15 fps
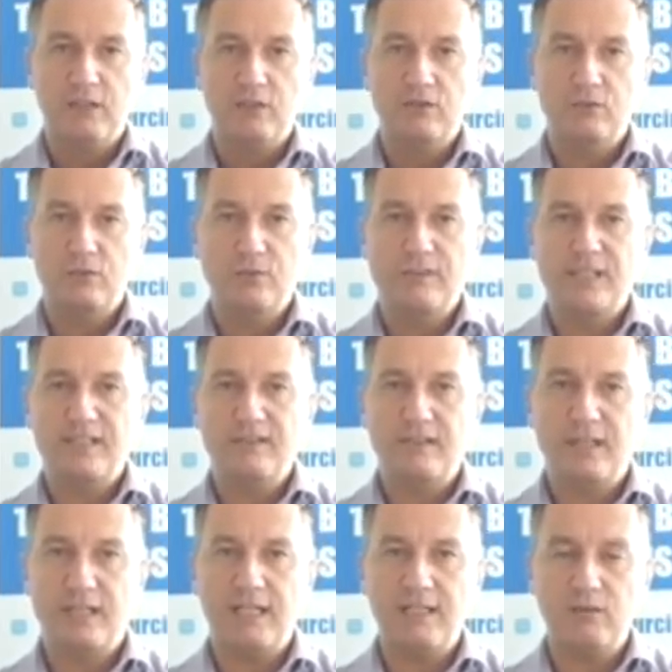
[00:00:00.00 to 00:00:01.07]
So things
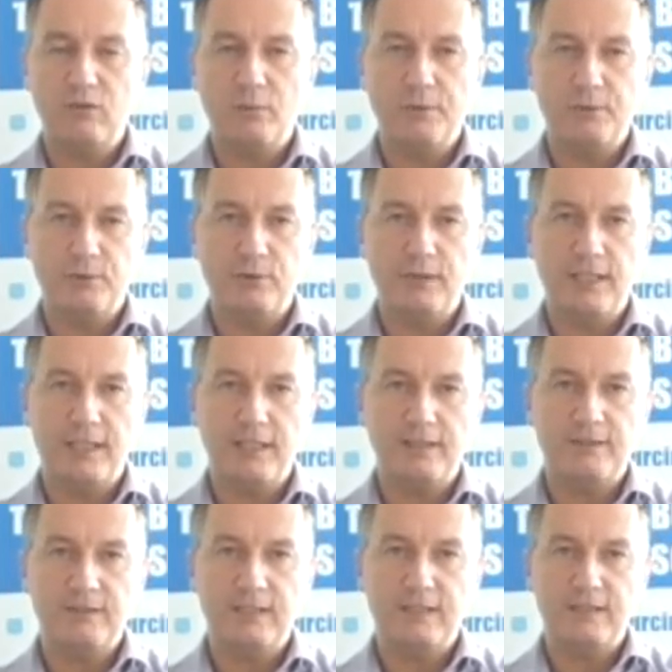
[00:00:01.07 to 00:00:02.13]
that I normally do there
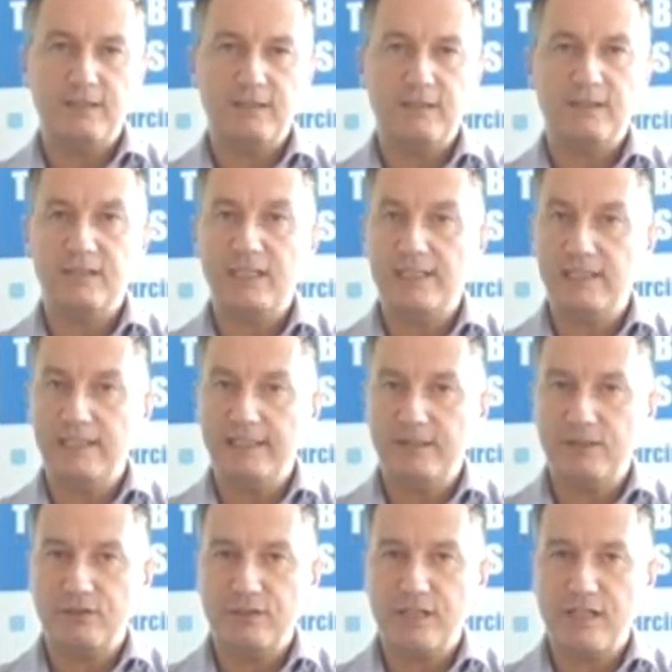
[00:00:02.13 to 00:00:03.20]
is a slightly
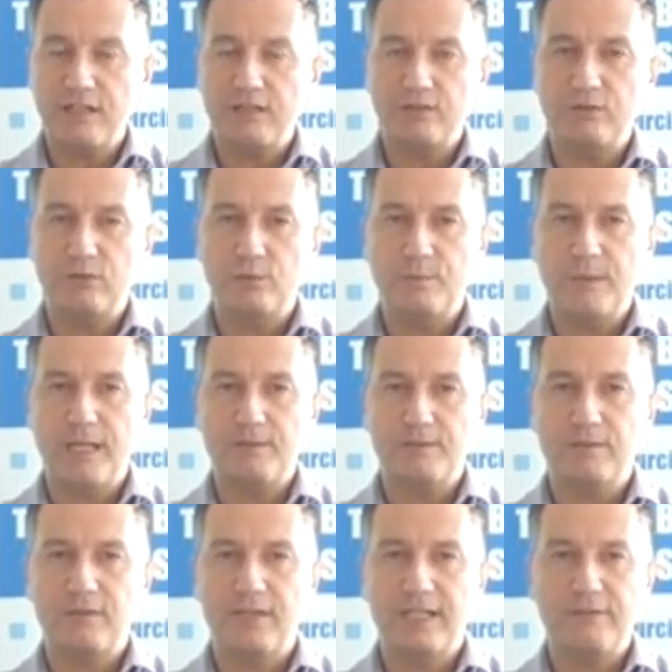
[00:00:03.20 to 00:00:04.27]
later start, so
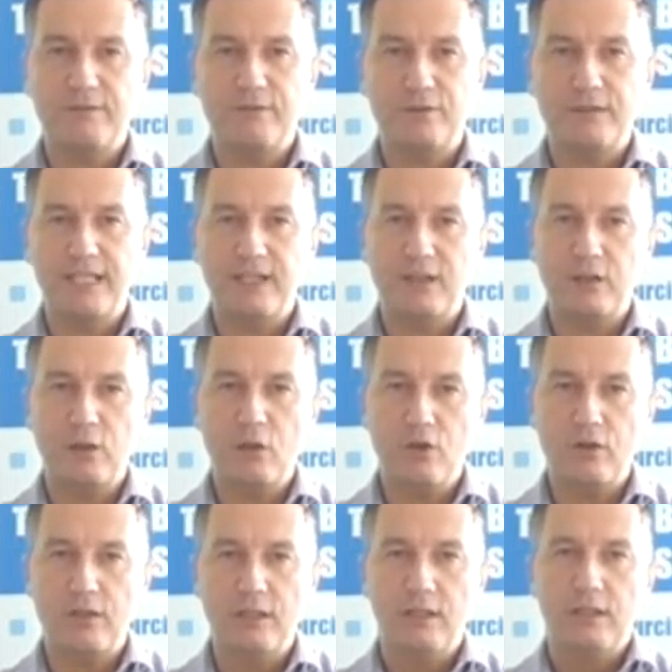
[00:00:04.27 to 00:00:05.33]
perhaps arriving for 10
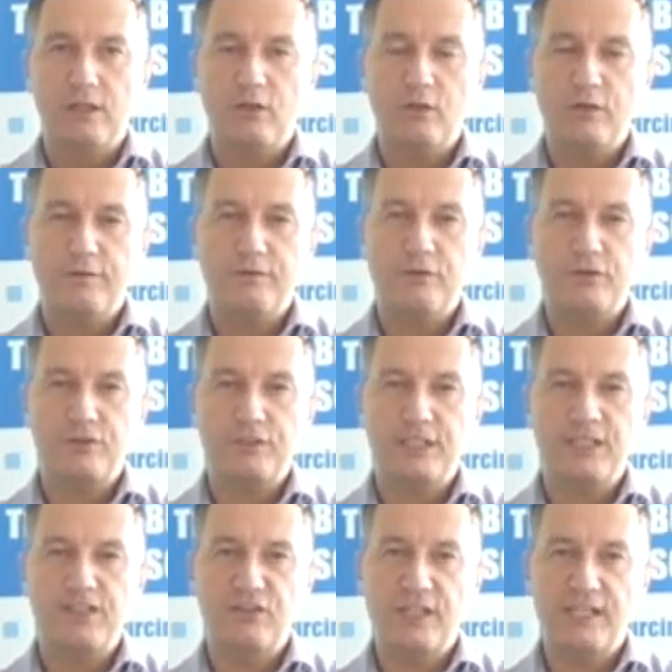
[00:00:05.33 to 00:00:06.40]
o'clock on the first
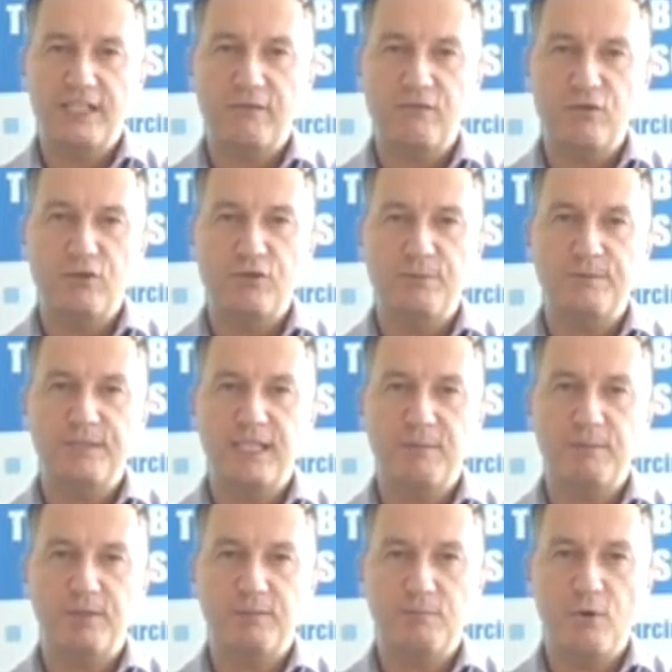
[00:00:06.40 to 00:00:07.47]
day, so that gives you some
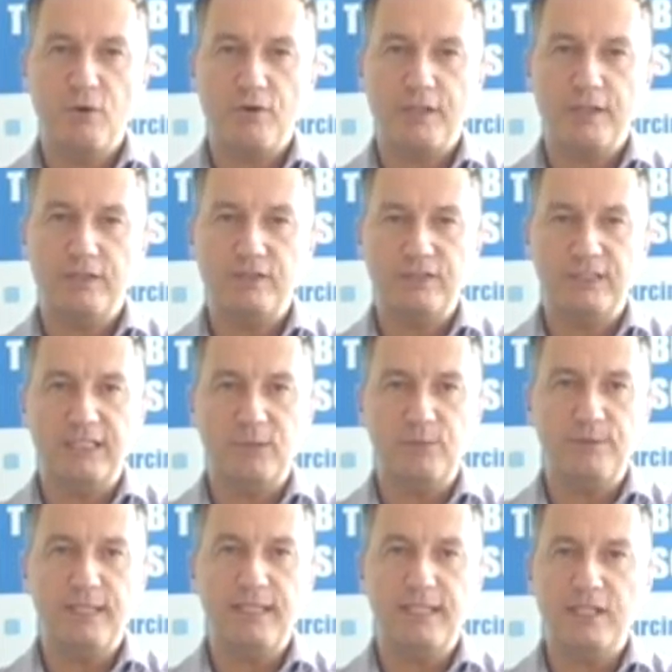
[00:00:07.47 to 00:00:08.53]
time in the morning just to deal
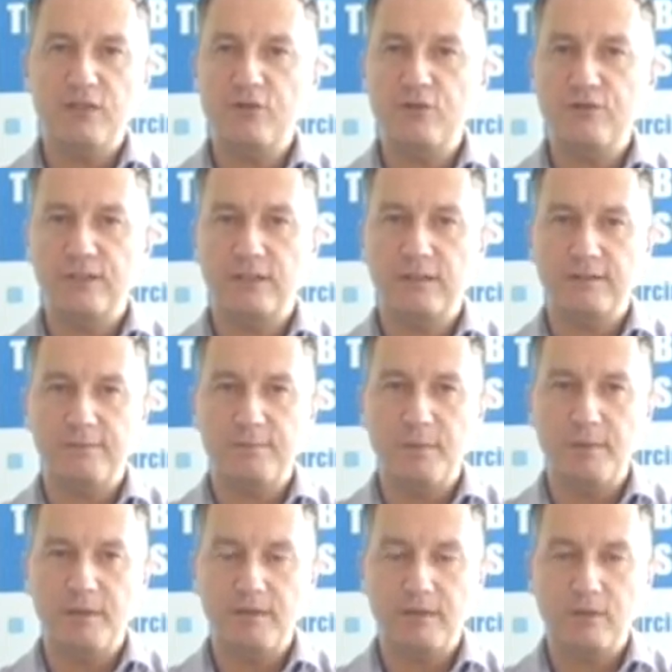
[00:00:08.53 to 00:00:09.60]
with any issues that have
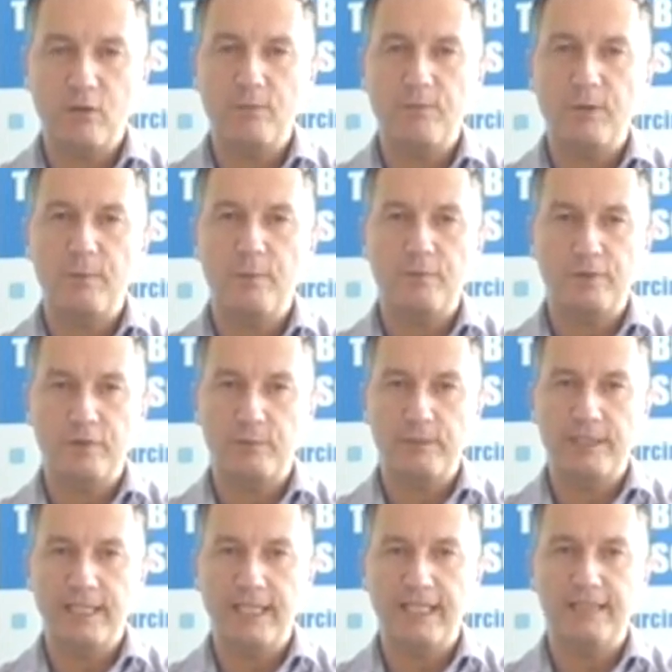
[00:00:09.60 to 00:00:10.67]
maybe cropped up over the
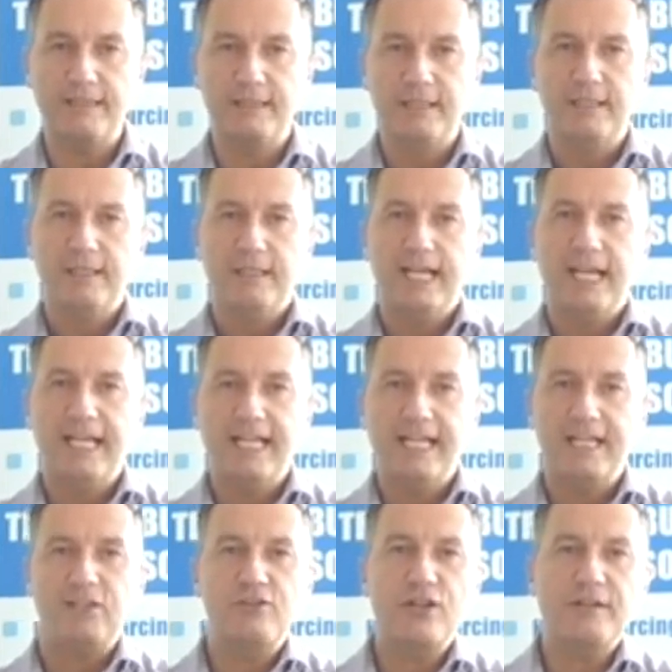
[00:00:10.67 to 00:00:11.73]
weekend, any
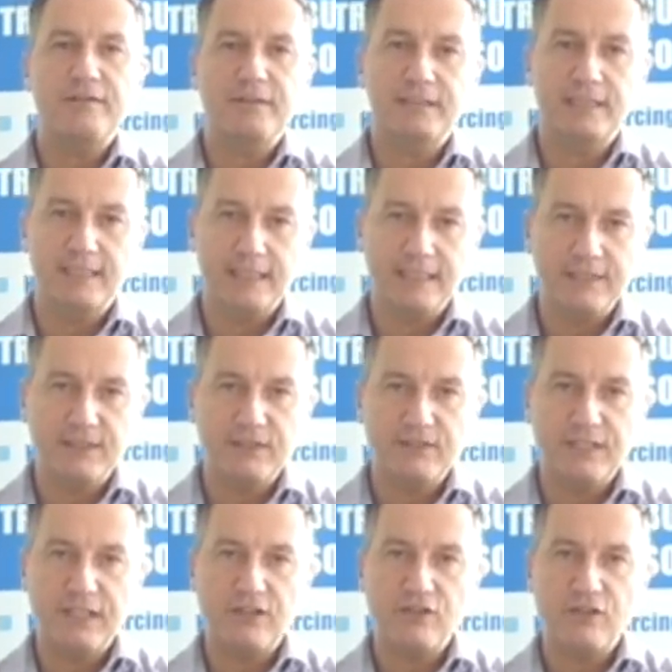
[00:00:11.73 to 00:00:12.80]
kind of traffic delays,
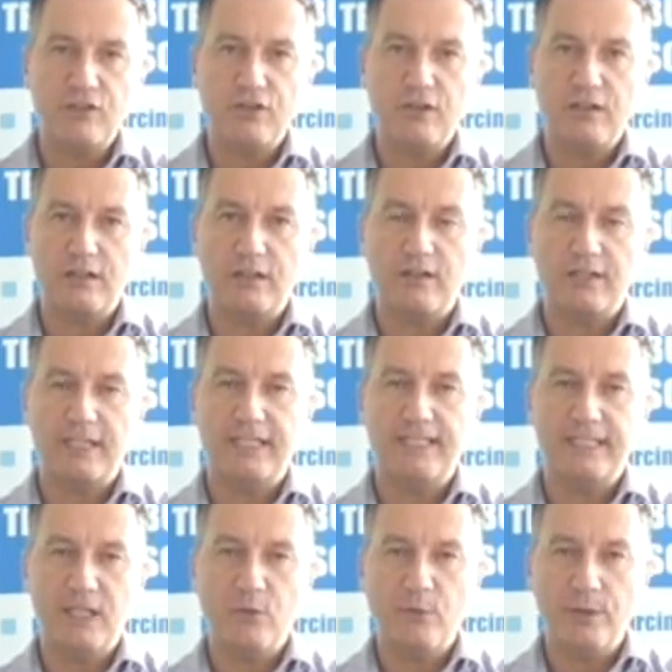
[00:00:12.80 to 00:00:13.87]
etc. are kind
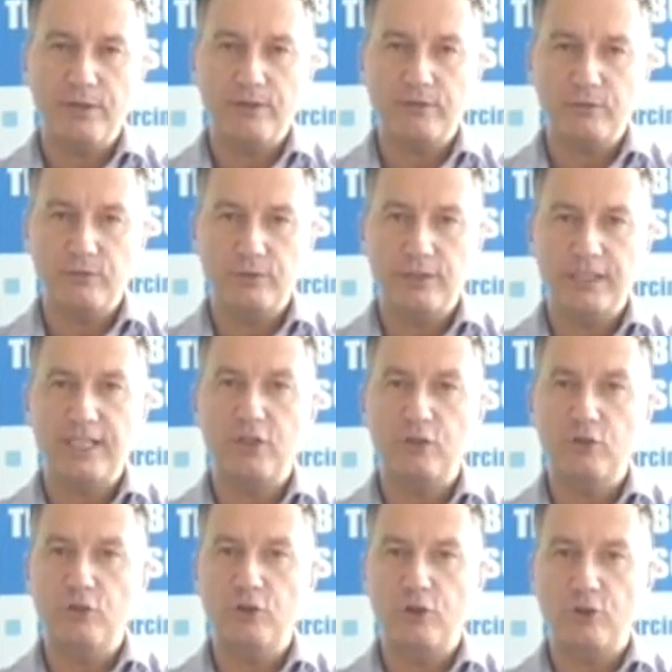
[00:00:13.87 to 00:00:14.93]
of dealt with, so your kind of
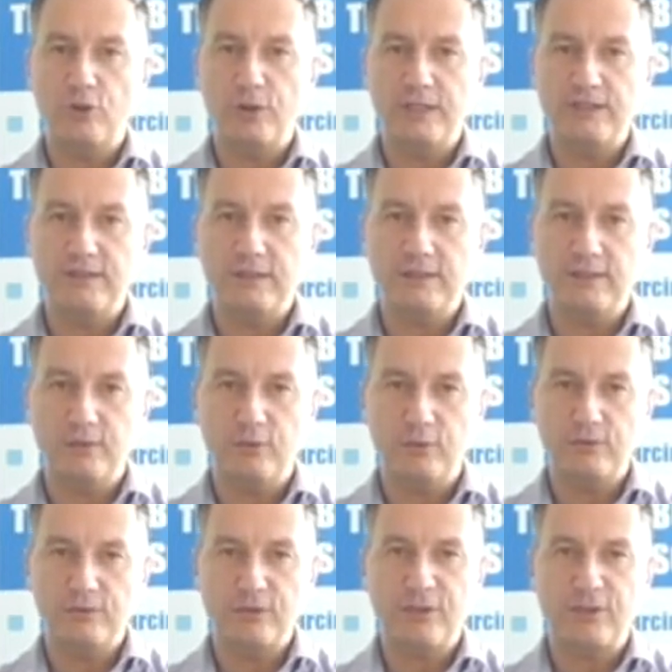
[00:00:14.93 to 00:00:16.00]
new recruit
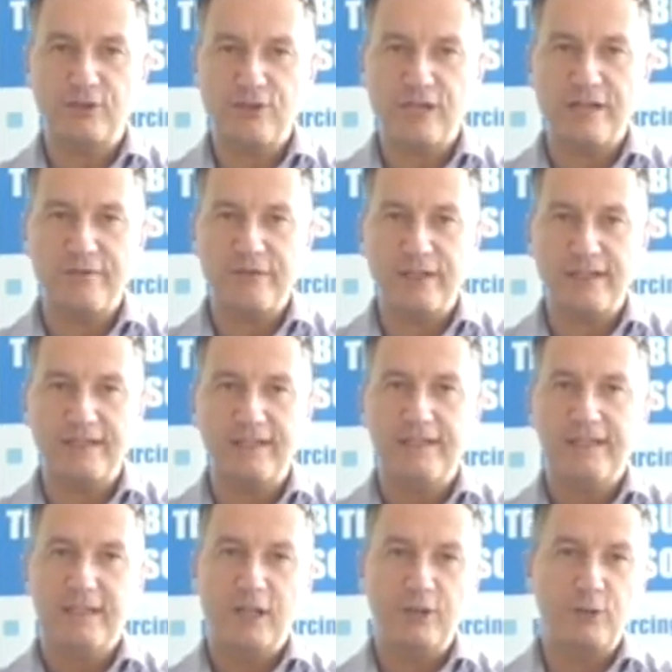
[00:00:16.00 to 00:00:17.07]
isn't stuck in traffic
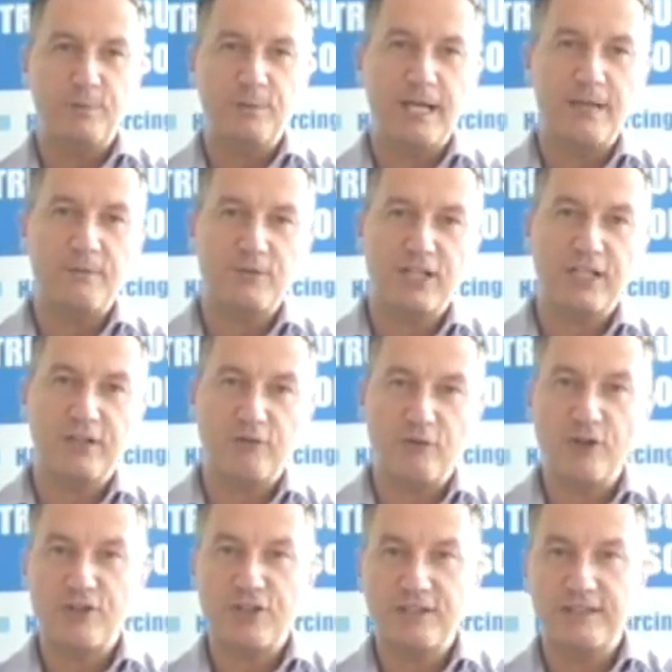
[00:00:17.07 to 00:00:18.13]
and you're perhaps trying to
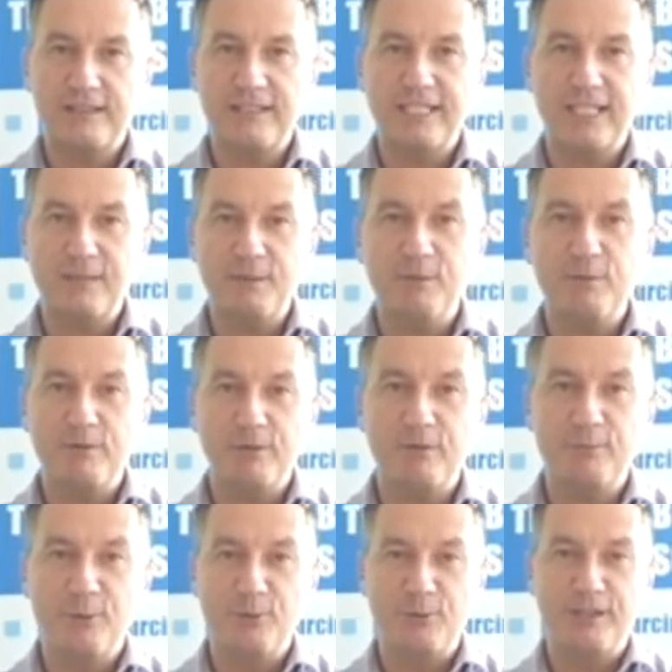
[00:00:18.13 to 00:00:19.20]
rush to kind of meet with
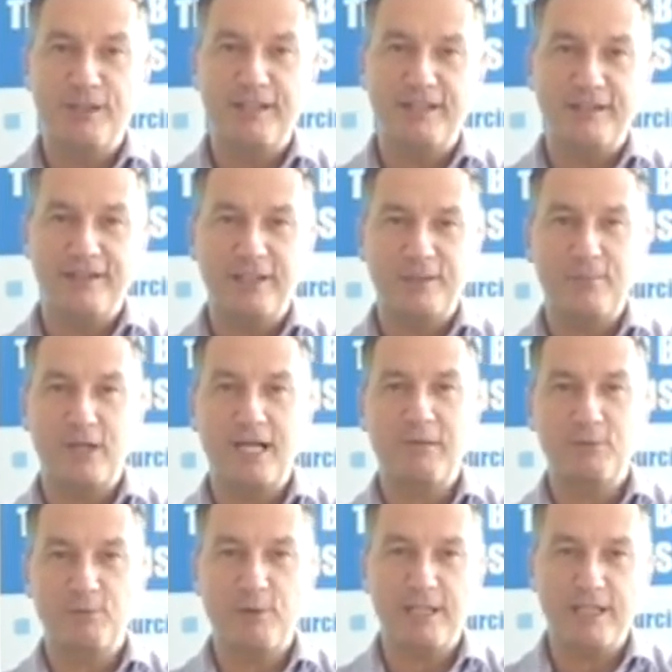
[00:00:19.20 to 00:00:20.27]
them knowing that they're
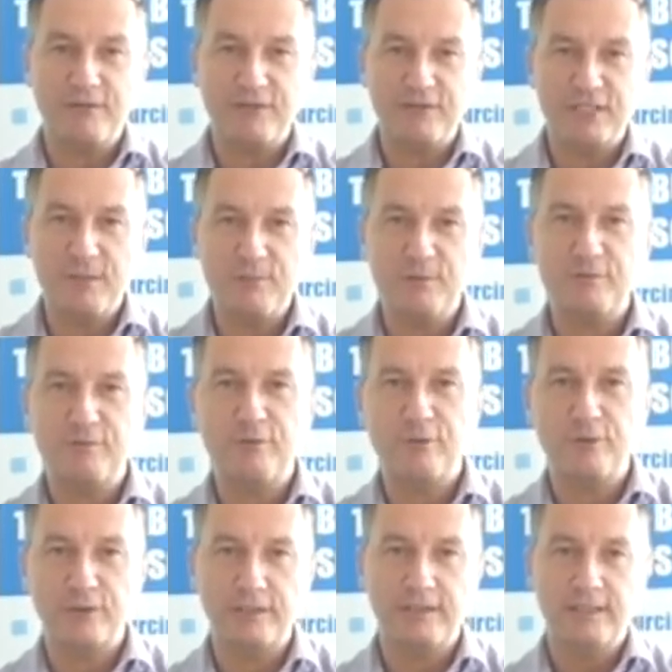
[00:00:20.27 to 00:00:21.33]
perhaps waiting in reception
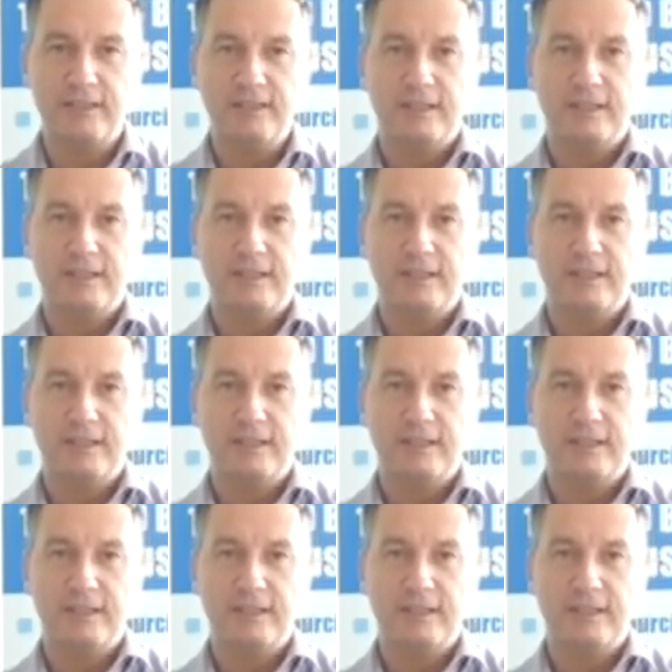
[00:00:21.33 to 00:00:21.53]
for you.